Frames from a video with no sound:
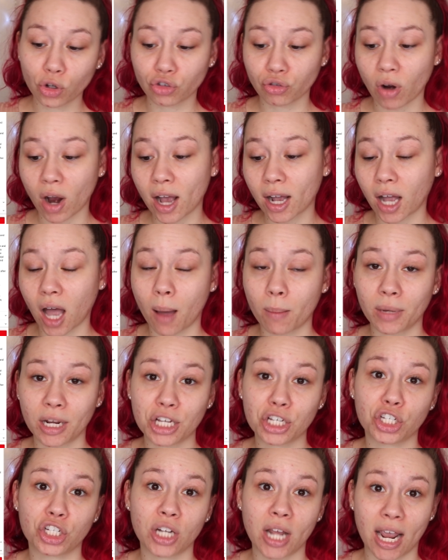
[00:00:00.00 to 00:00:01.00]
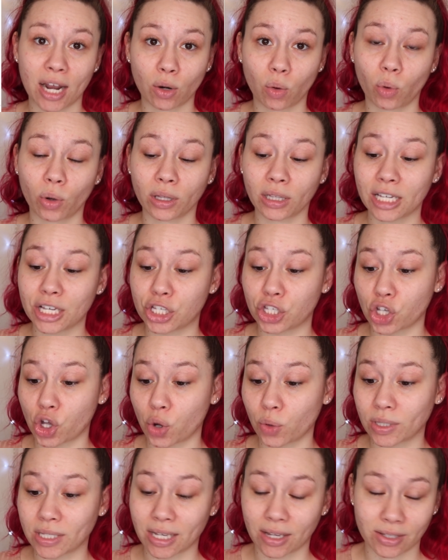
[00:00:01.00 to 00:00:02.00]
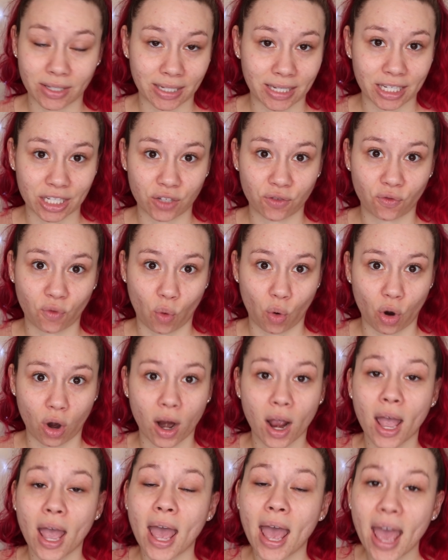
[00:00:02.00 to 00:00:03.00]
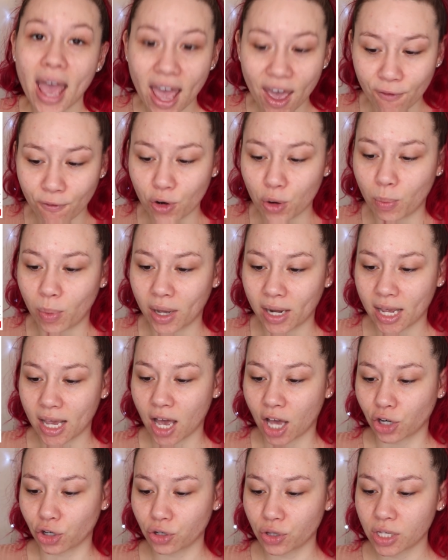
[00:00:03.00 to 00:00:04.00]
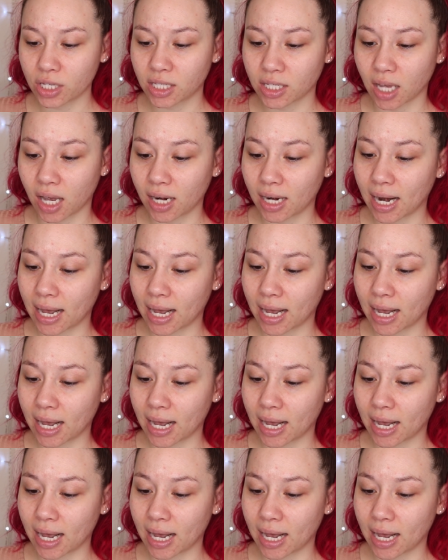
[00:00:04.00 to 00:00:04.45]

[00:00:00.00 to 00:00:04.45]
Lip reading: dry, combination, and oily, so it sounds like it's for everybody under the sun.